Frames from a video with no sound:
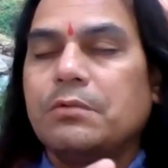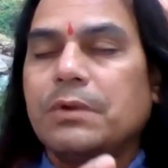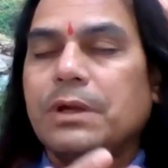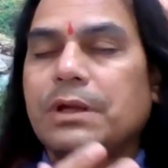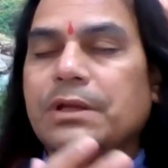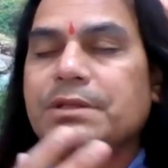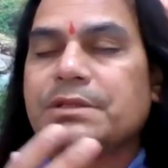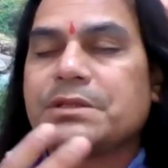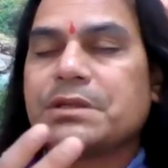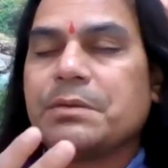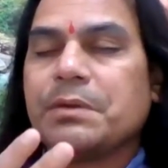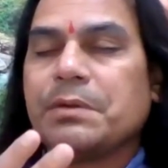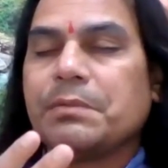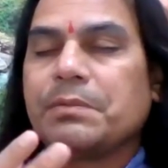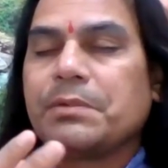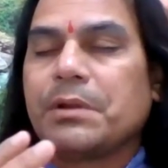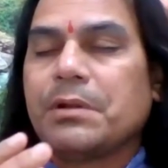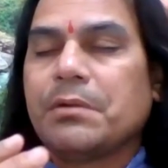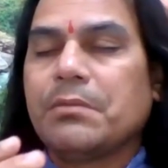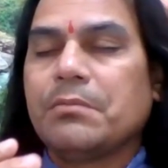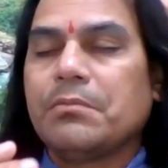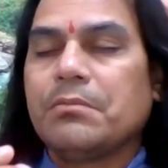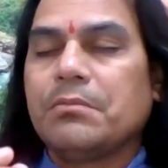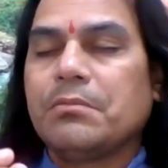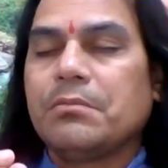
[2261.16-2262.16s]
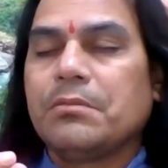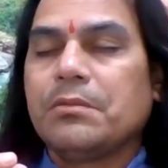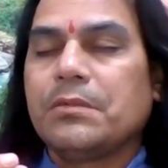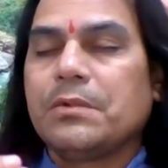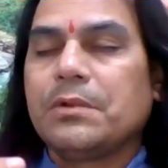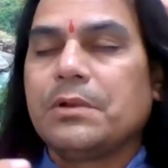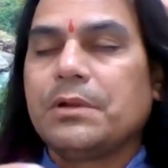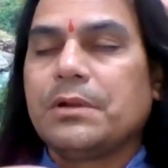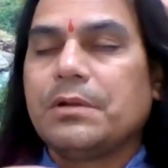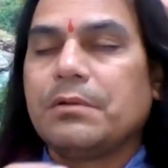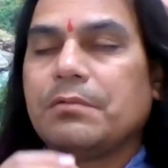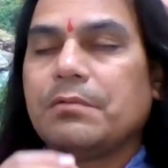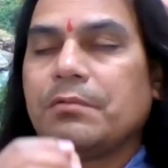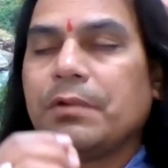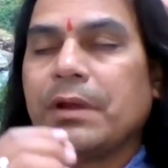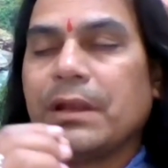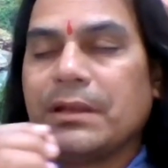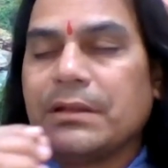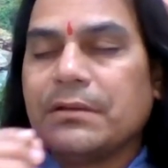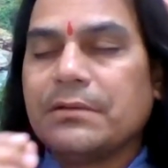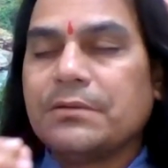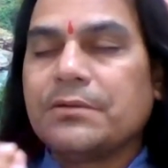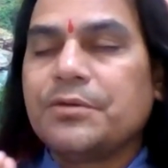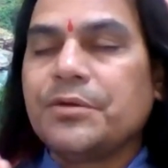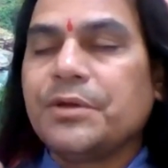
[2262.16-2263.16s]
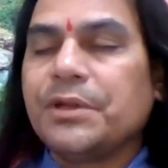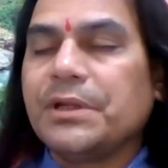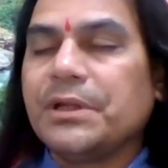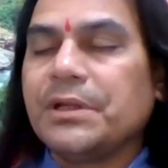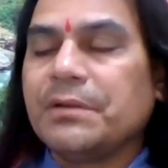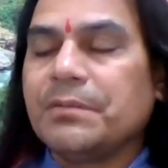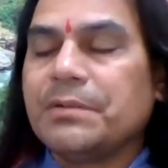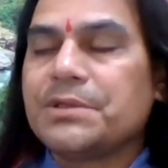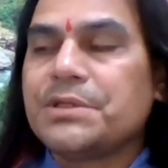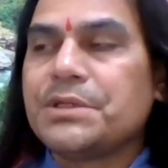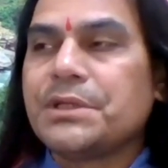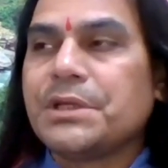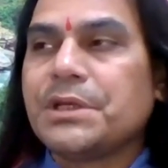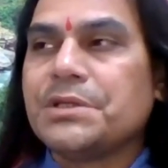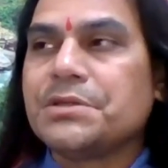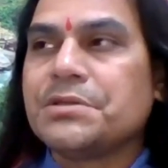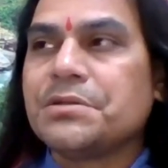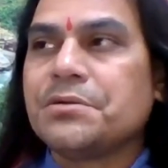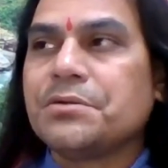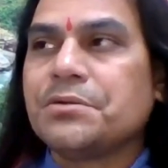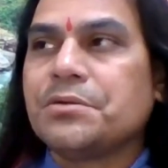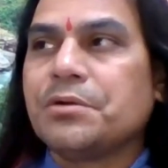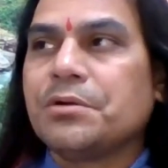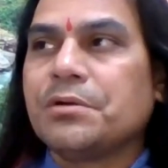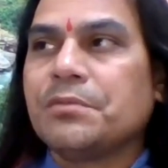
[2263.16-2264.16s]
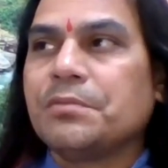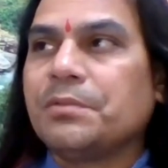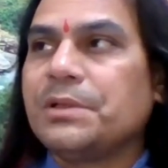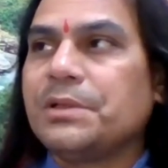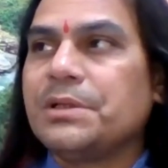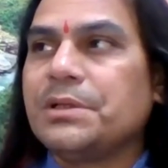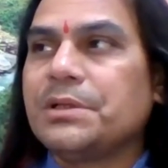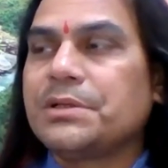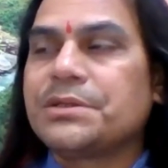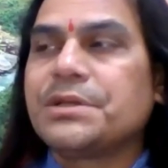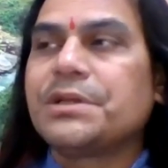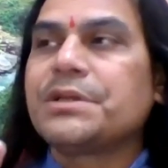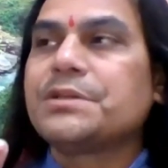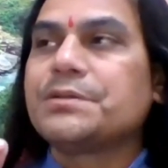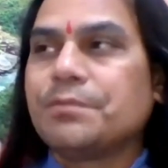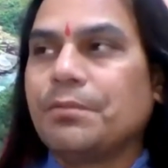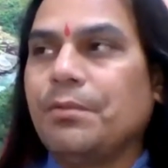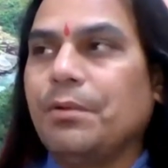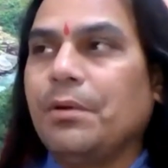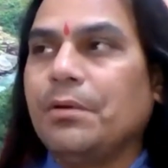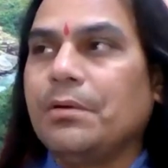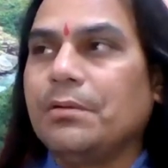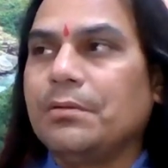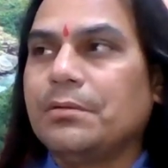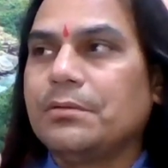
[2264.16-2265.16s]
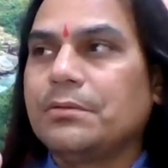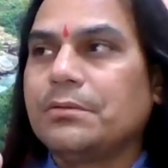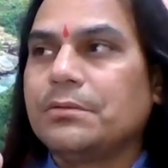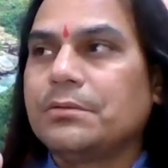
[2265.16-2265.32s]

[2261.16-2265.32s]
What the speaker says: why it is coming from. Well, during investigation, don't be stressful.